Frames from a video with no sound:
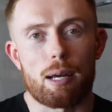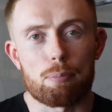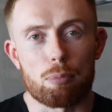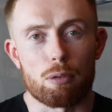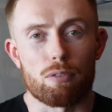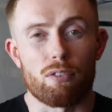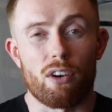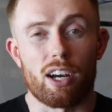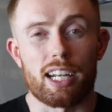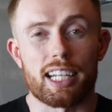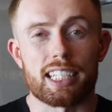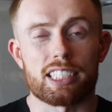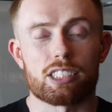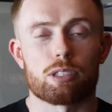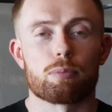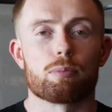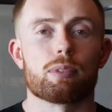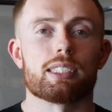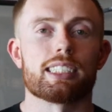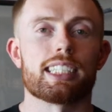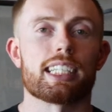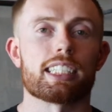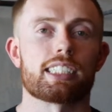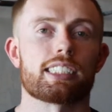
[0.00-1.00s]
providing some
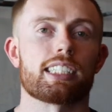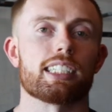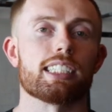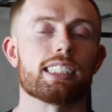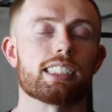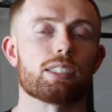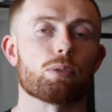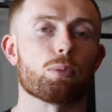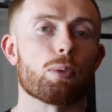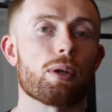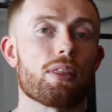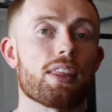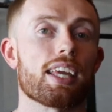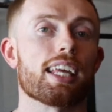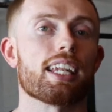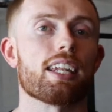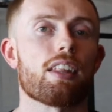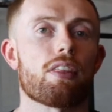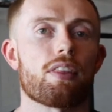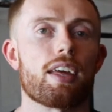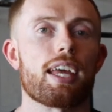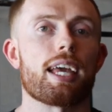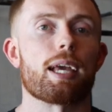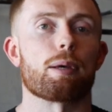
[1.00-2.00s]
resistance
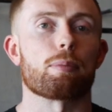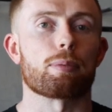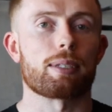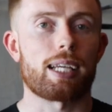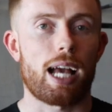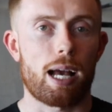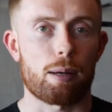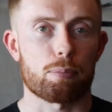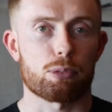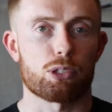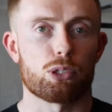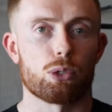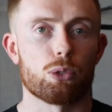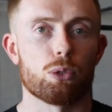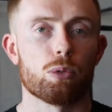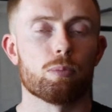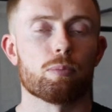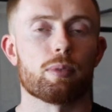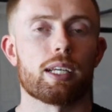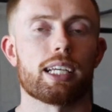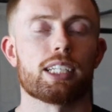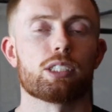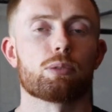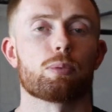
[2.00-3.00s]
within the hip
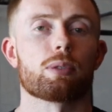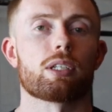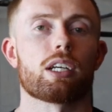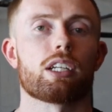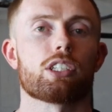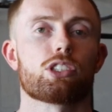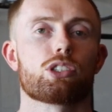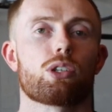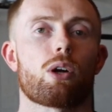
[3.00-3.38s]
capsule, is we're going to